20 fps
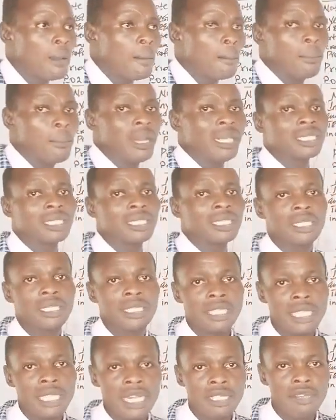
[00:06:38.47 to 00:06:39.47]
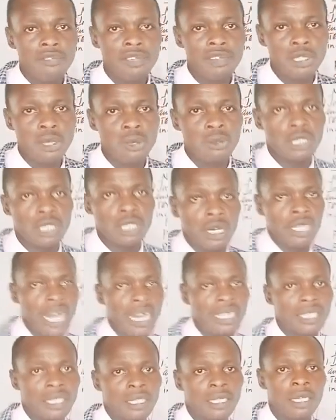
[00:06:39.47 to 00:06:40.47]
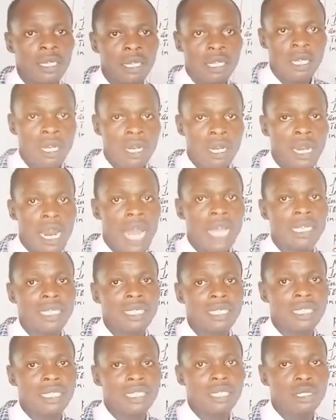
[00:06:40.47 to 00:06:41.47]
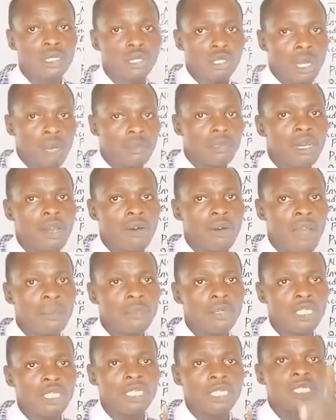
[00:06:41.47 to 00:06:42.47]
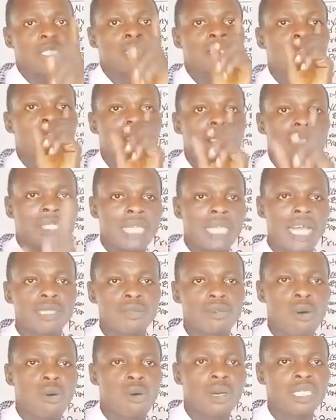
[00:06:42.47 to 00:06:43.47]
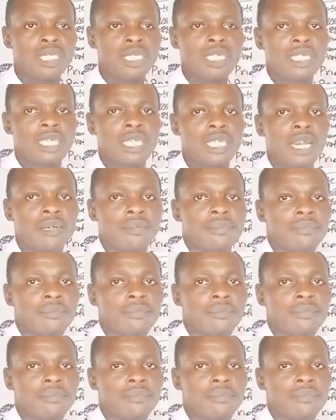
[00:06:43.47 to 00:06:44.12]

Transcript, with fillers: Please share the video with others, like it, drop the love emoji. Thanks for watching Ezikan.